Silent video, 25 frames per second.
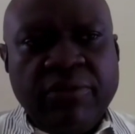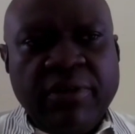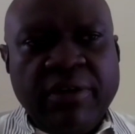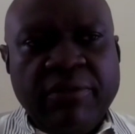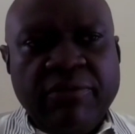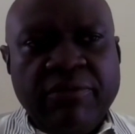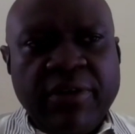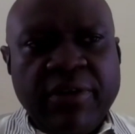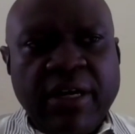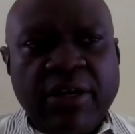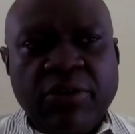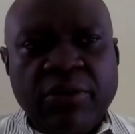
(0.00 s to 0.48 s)
of
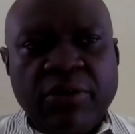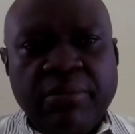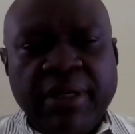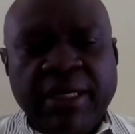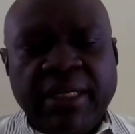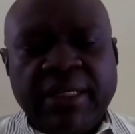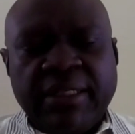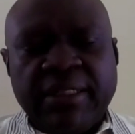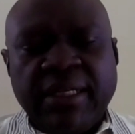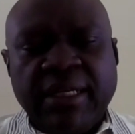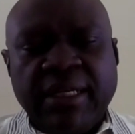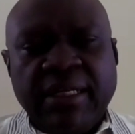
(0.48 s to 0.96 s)

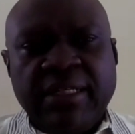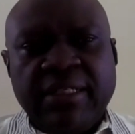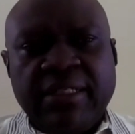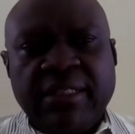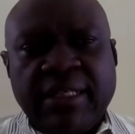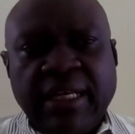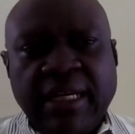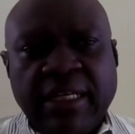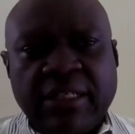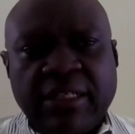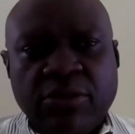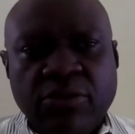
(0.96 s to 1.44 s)
Environment
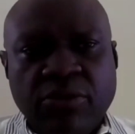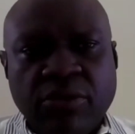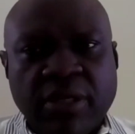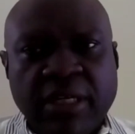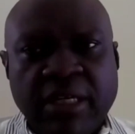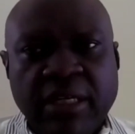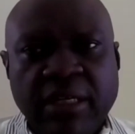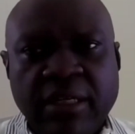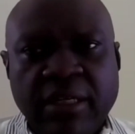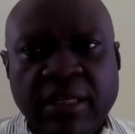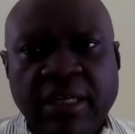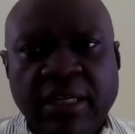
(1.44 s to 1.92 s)
starts
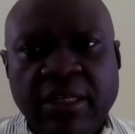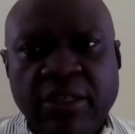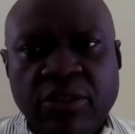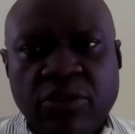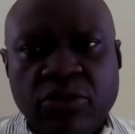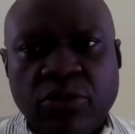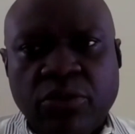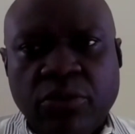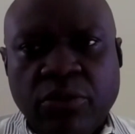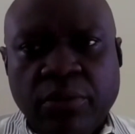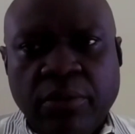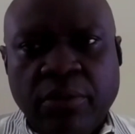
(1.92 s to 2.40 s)
looking
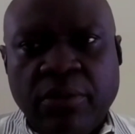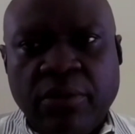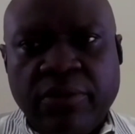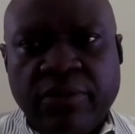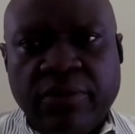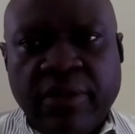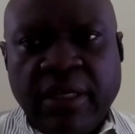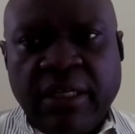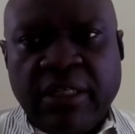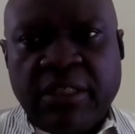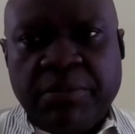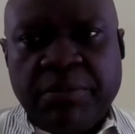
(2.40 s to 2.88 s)
into
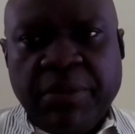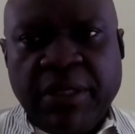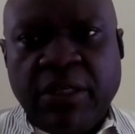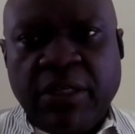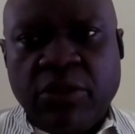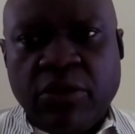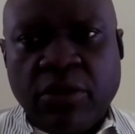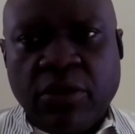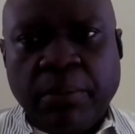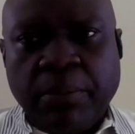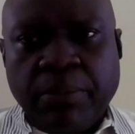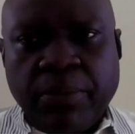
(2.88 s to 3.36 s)
things
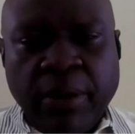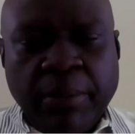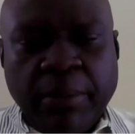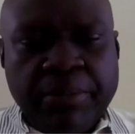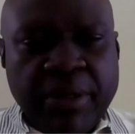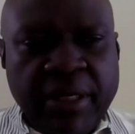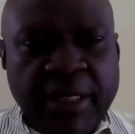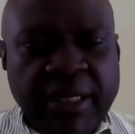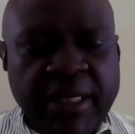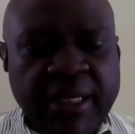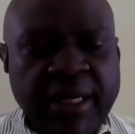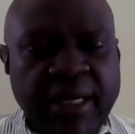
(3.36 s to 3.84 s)
being done
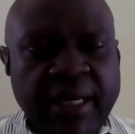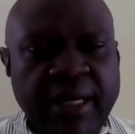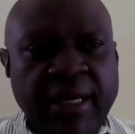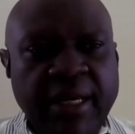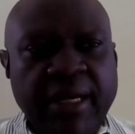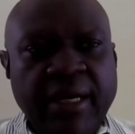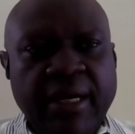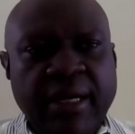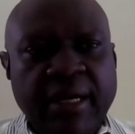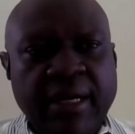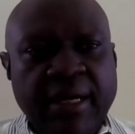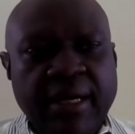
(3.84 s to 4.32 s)
properly.
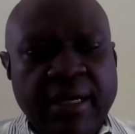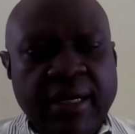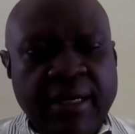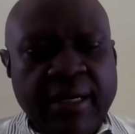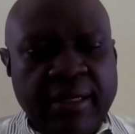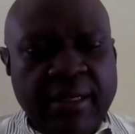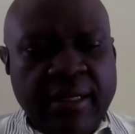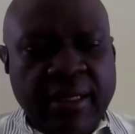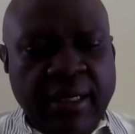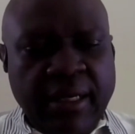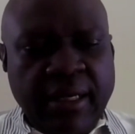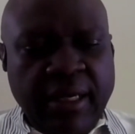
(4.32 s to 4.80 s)

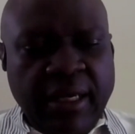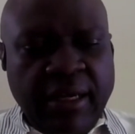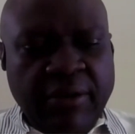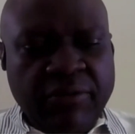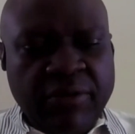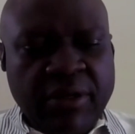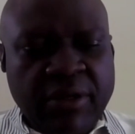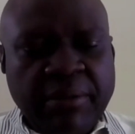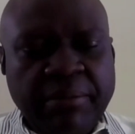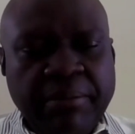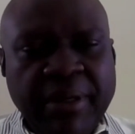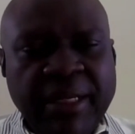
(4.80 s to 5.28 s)

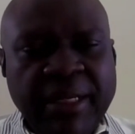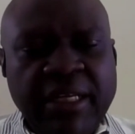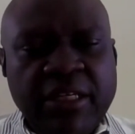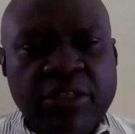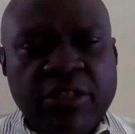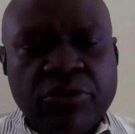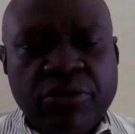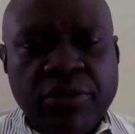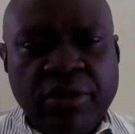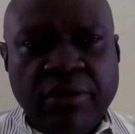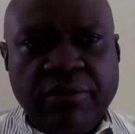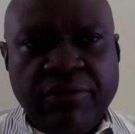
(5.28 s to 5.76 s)
Even the
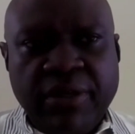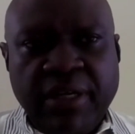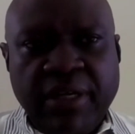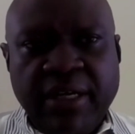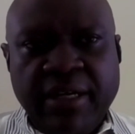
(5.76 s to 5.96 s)
Ministry of